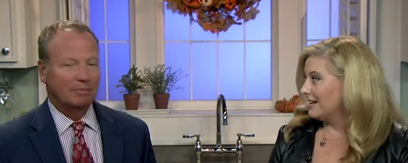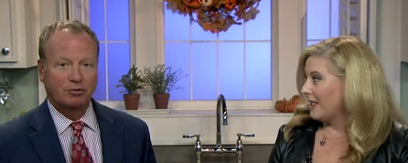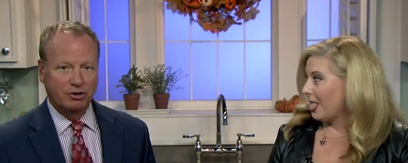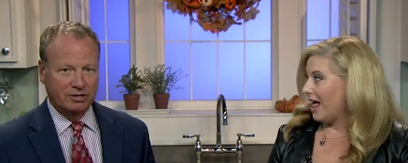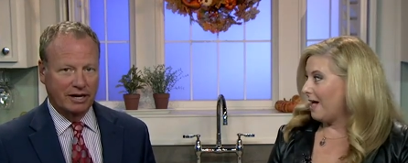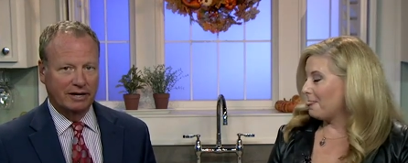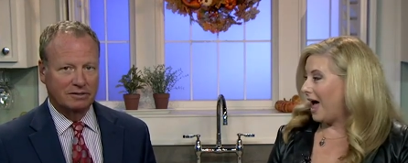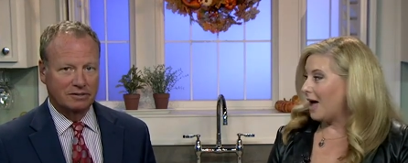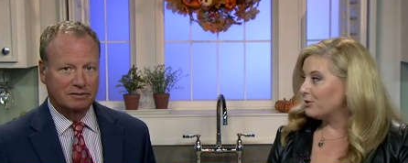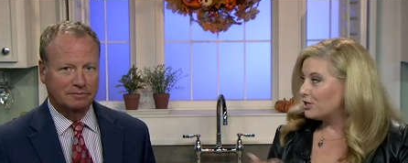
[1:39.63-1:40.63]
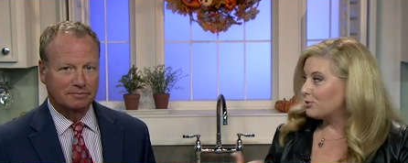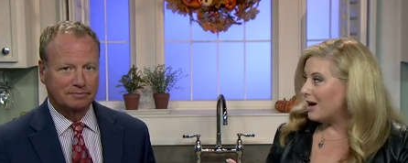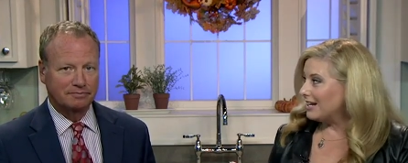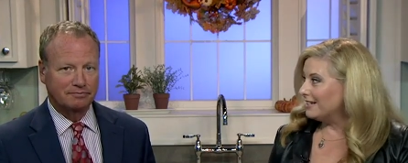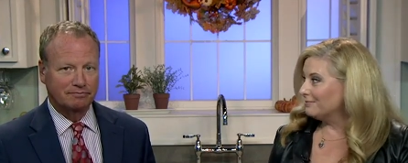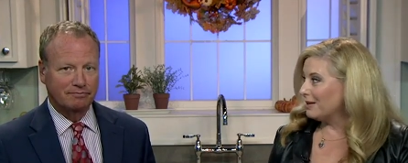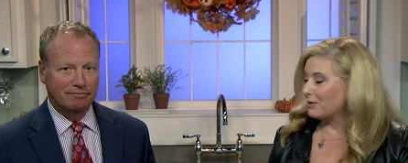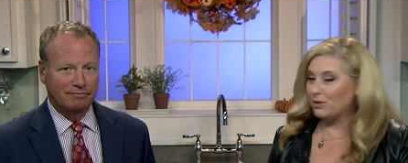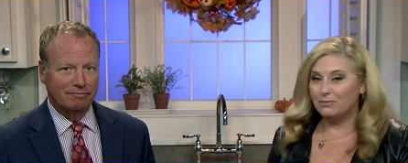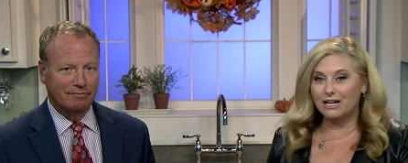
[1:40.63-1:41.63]
Speaker 1: through your text. I was sweating. I'm like,
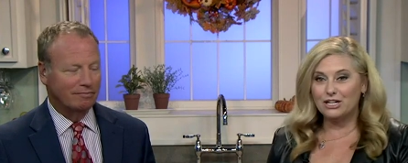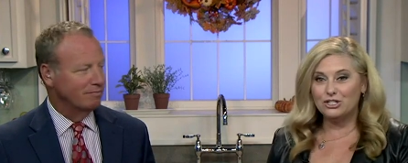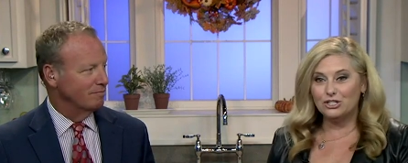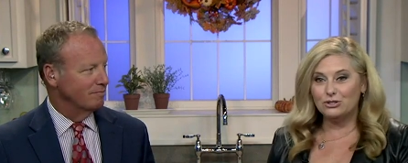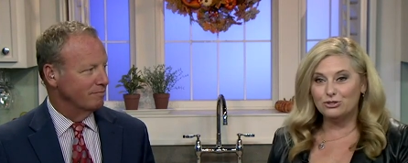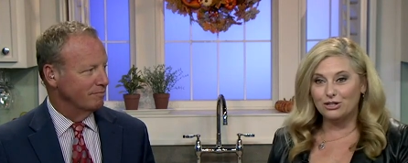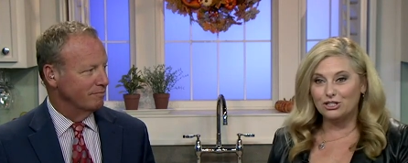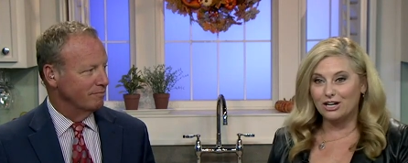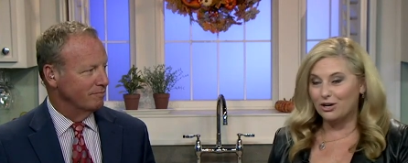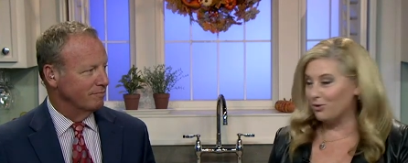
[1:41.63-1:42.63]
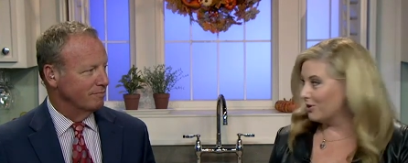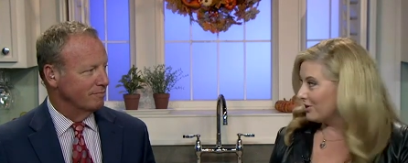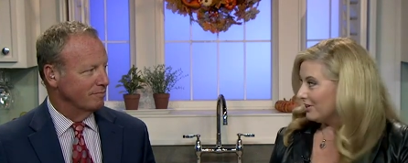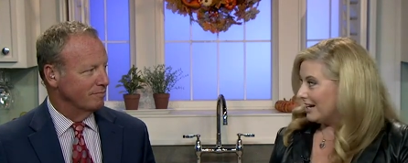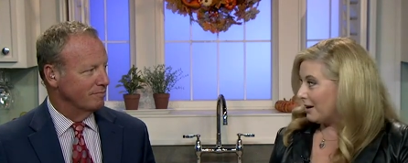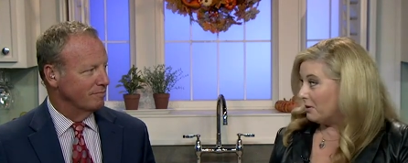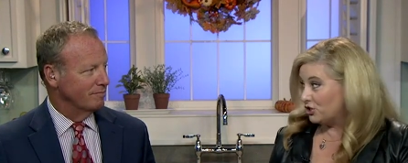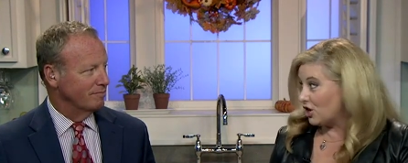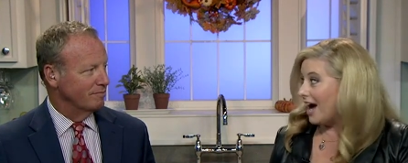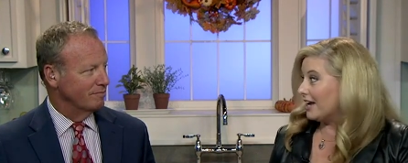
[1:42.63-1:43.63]
what am I going to do? Do I try to order like a
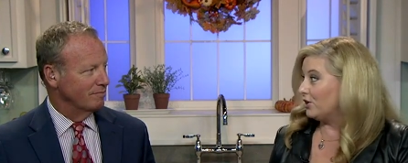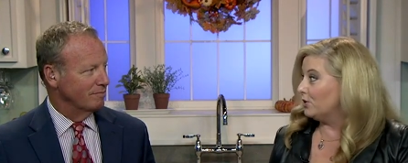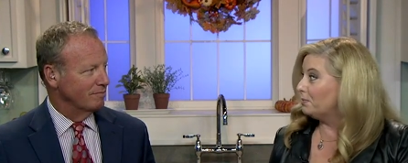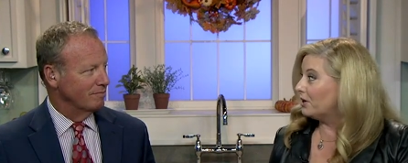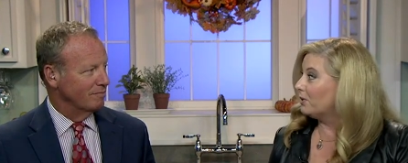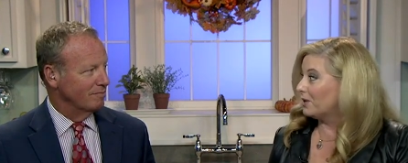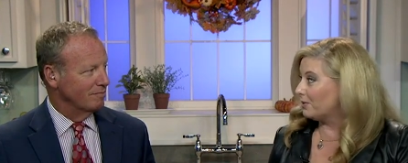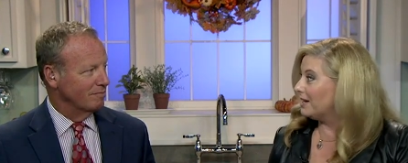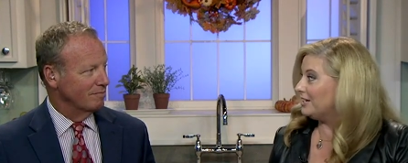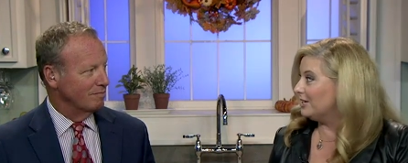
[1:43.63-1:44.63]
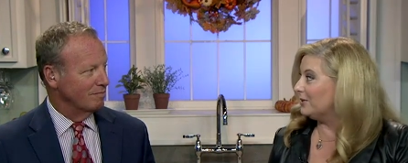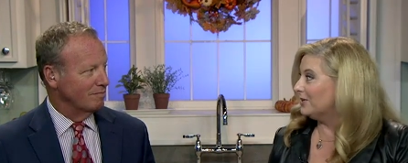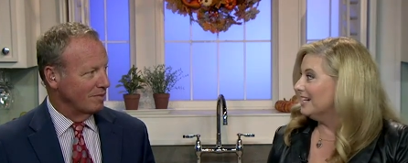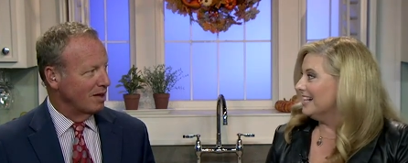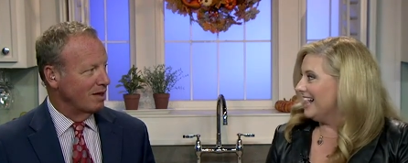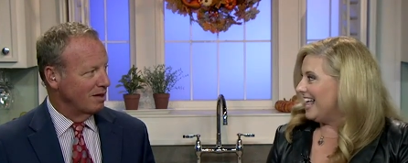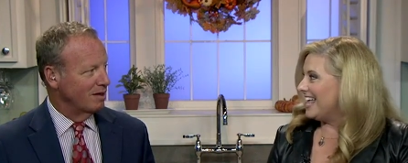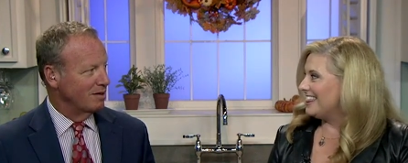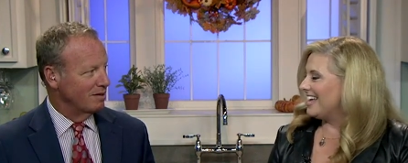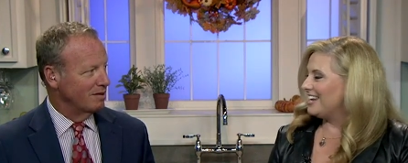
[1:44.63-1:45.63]
giant Uber? What do I do?
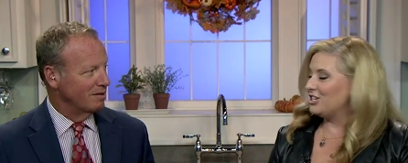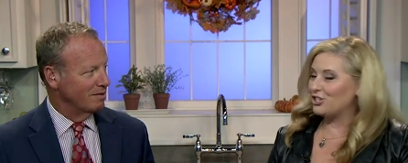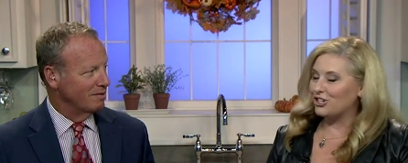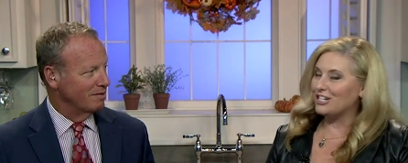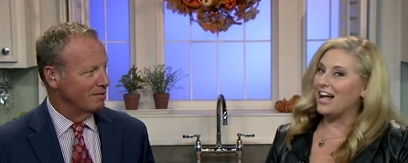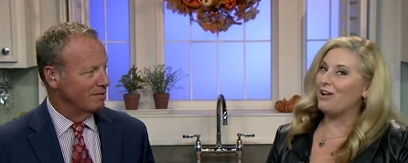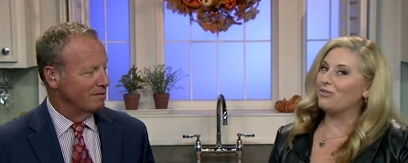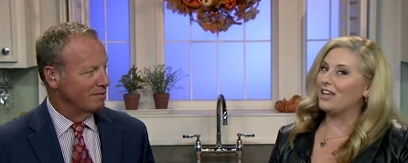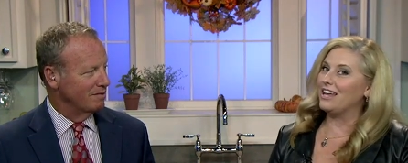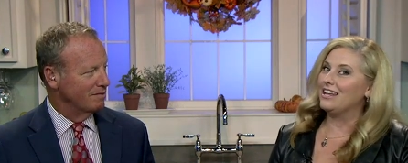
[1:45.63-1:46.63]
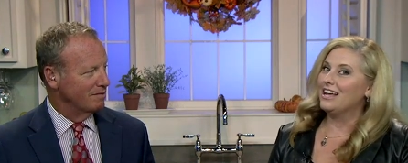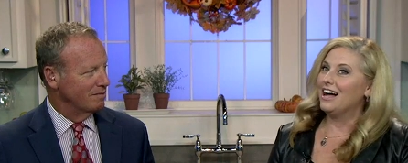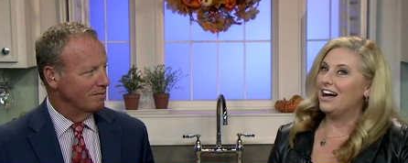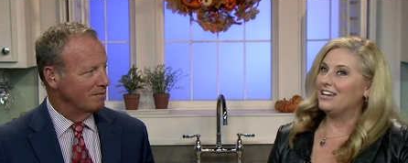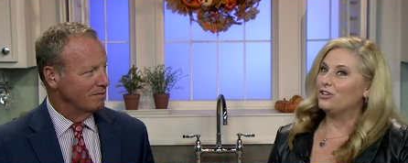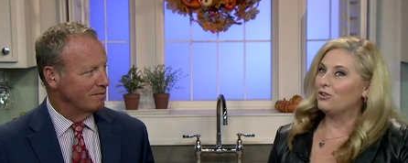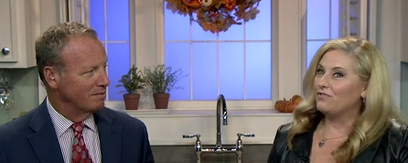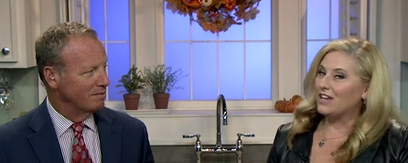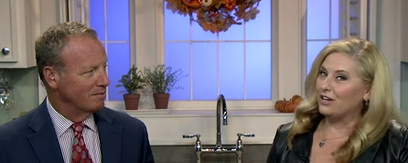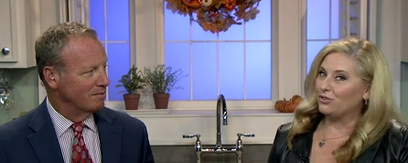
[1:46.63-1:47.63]
And then it turned out that I didn't know if
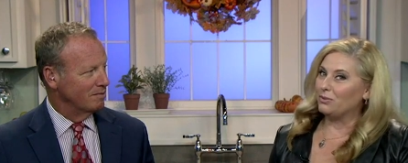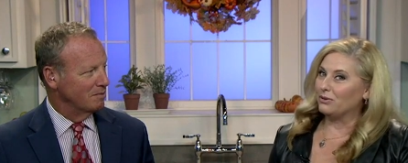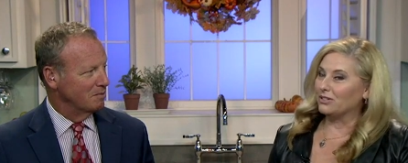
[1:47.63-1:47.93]
Dennis would be able to